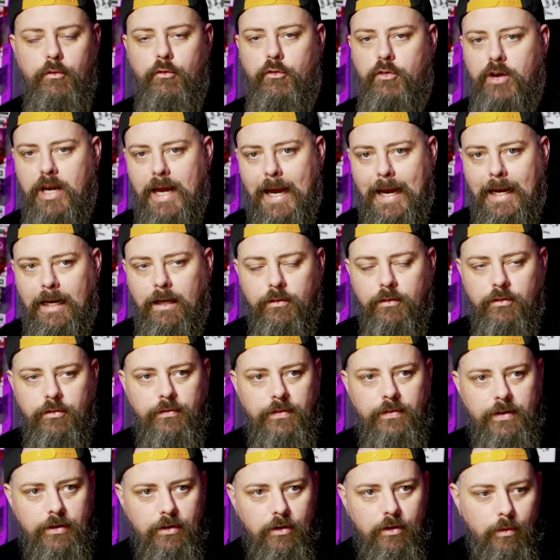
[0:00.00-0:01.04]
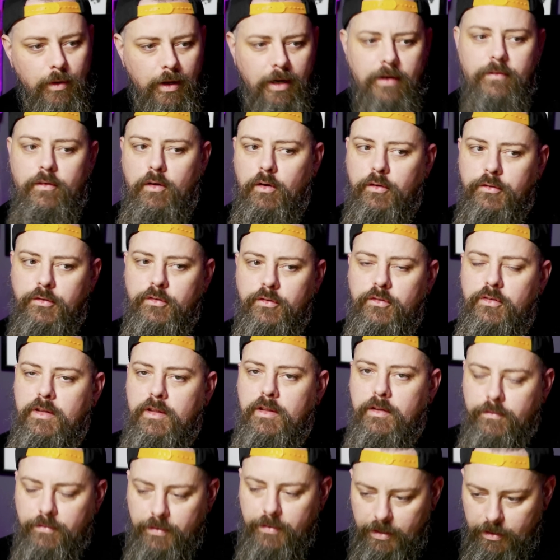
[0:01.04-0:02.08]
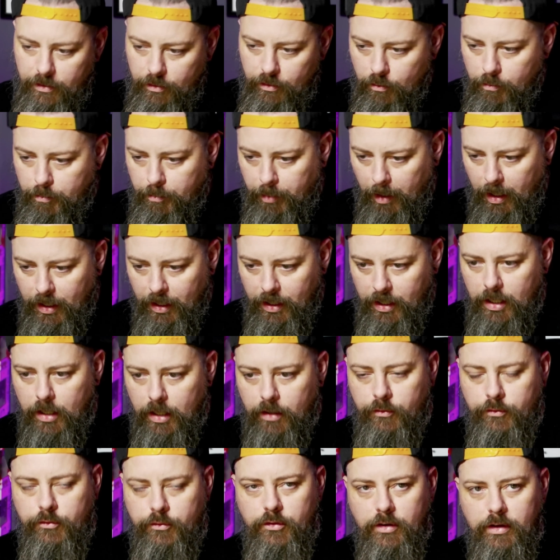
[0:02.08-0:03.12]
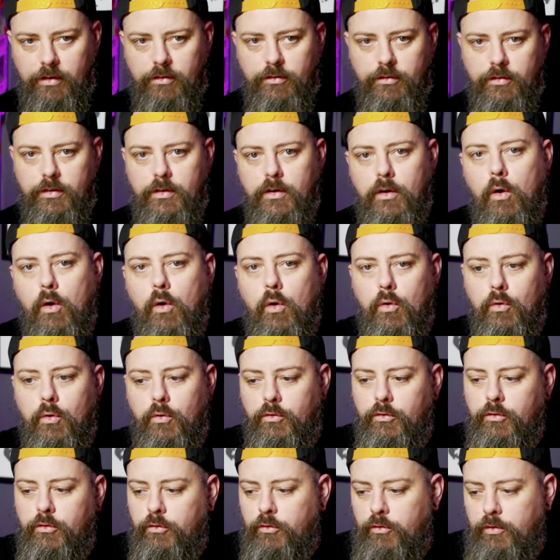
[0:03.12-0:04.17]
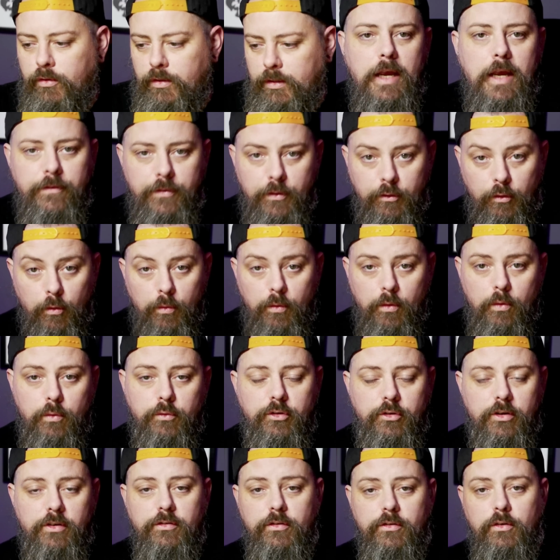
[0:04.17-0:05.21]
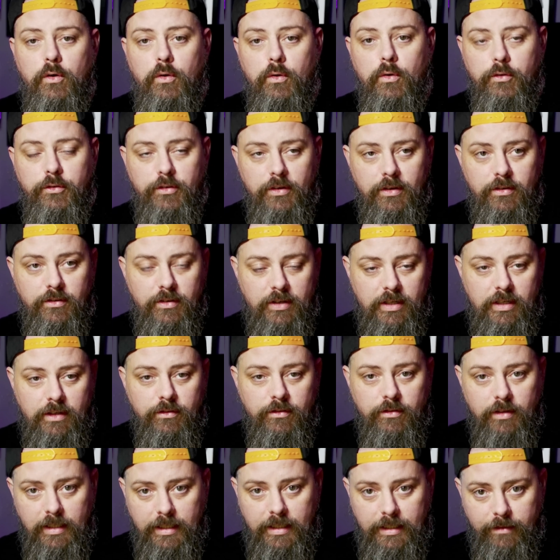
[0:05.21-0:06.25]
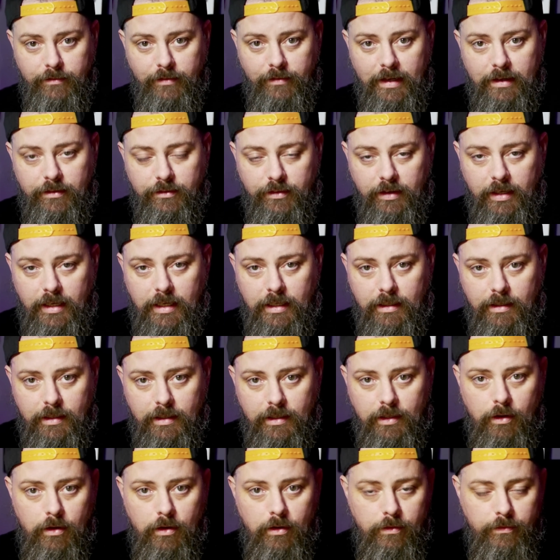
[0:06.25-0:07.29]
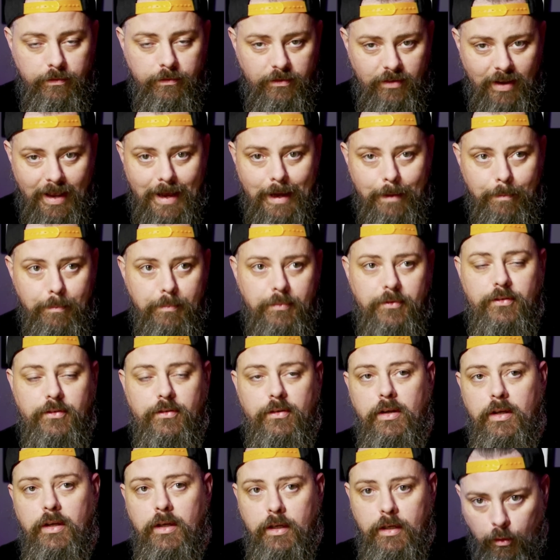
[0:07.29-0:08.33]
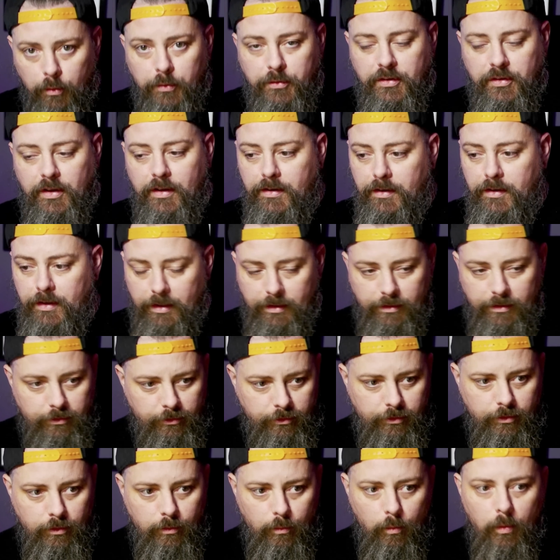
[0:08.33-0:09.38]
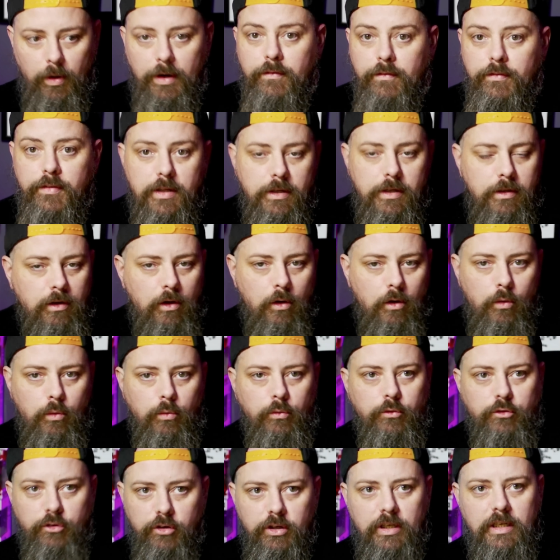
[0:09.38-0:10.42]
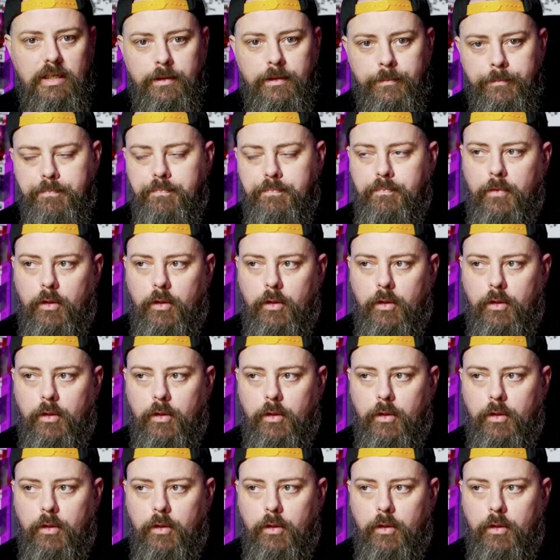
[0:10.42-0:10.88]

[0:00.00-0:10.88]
Reacts video, and I've also seen the video by Jason Hawes. If you don't know who Jason Hawes is, he is the lead investigator of TAPS, Ghost Hunters, you know, one of the OG